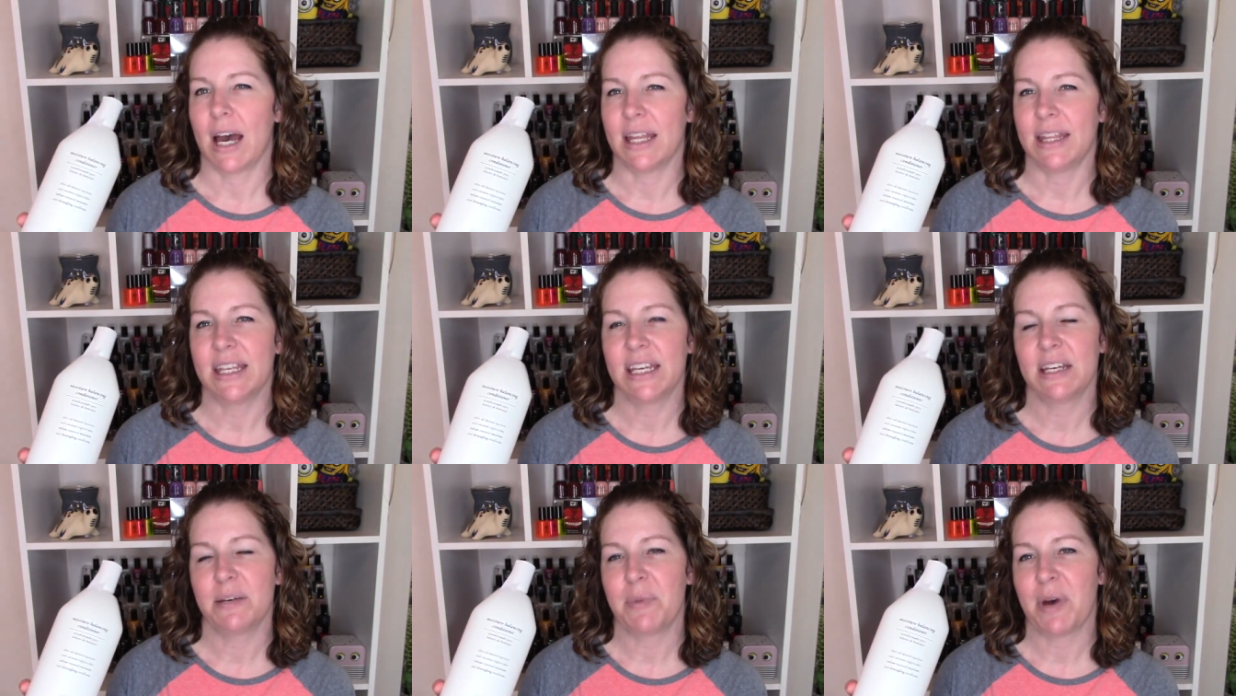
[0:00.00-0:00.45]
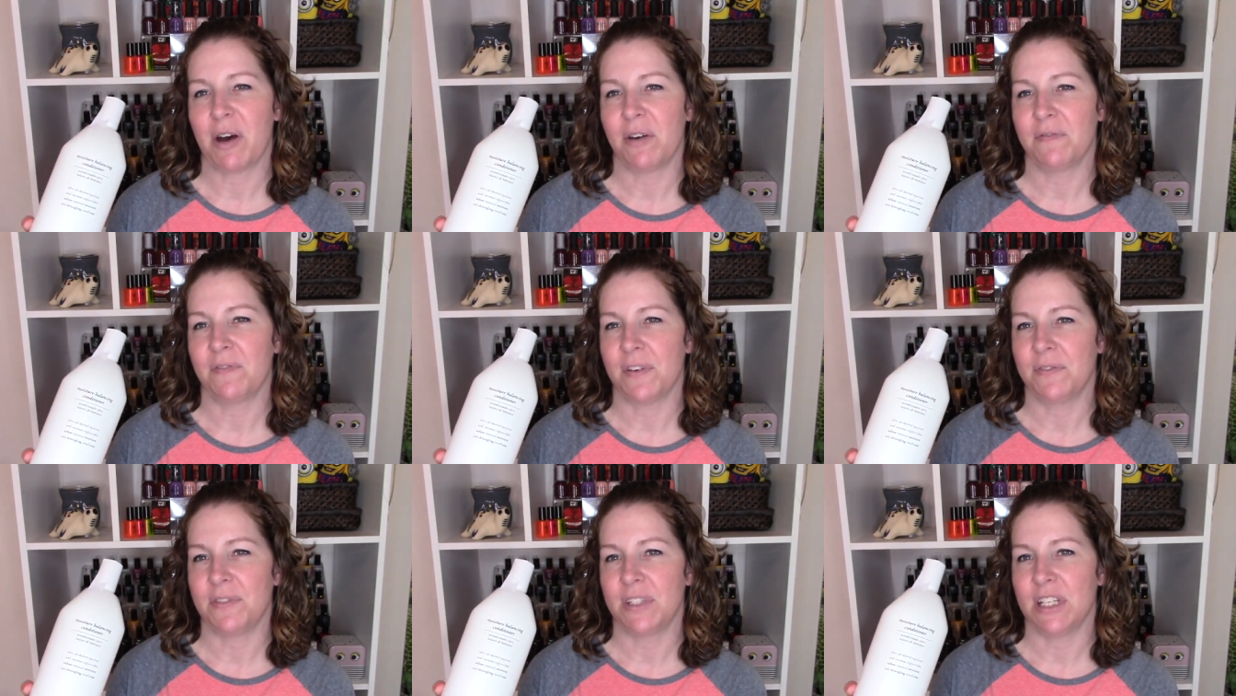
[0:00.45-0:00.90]
I think
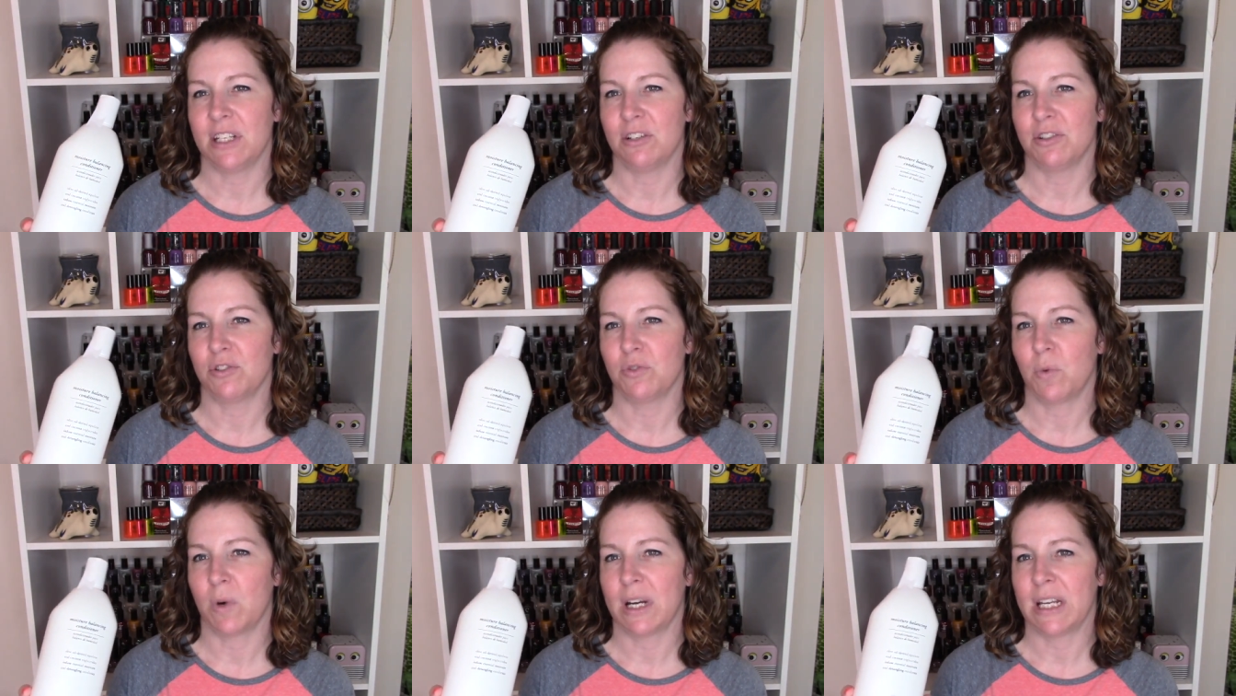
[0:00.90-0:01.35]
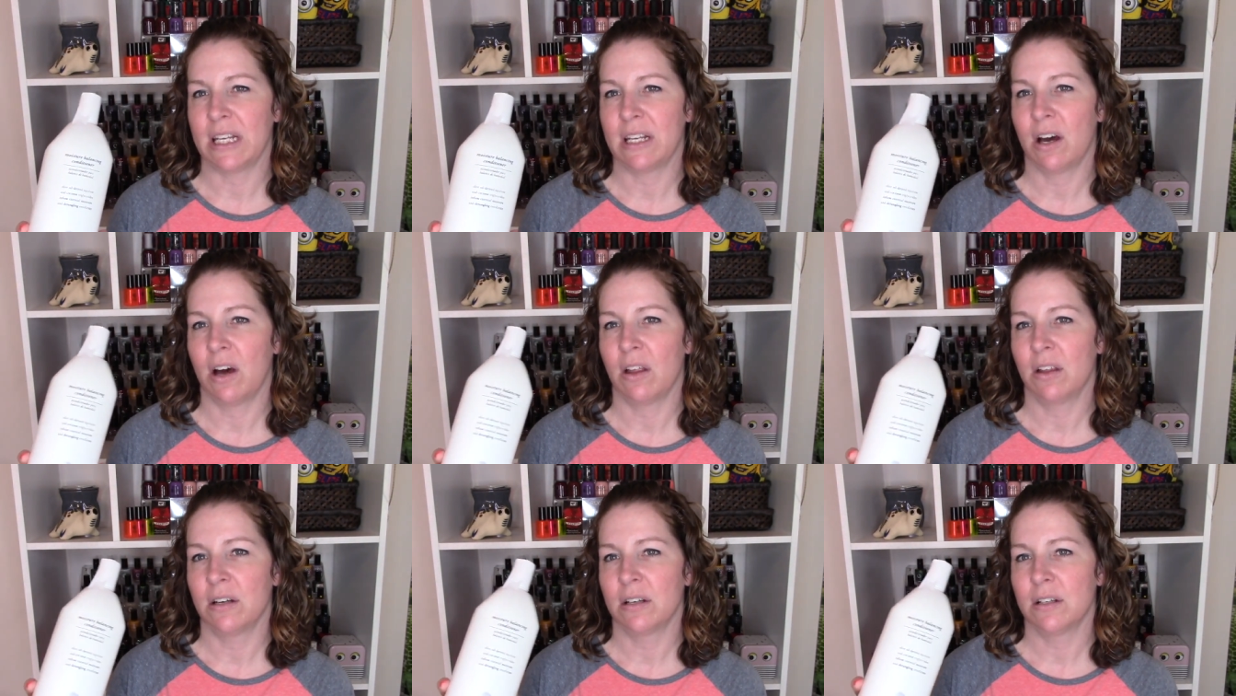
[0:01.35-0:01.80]
about $15 or
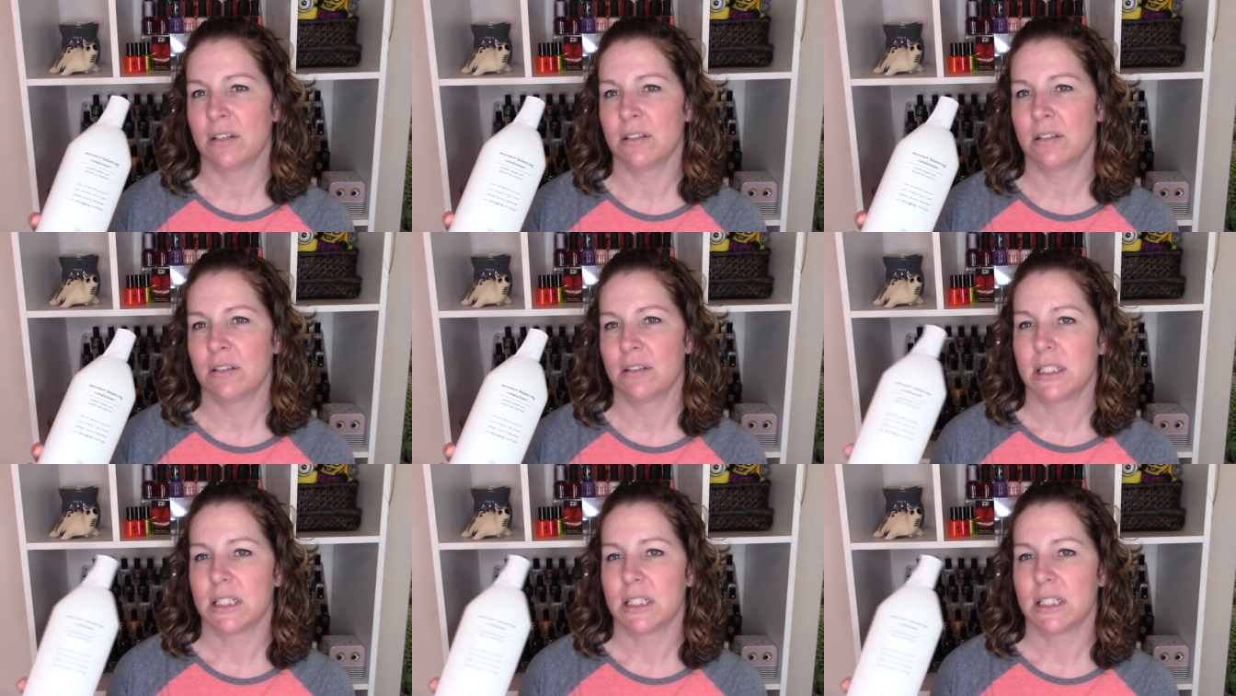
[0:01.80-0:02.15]
$20,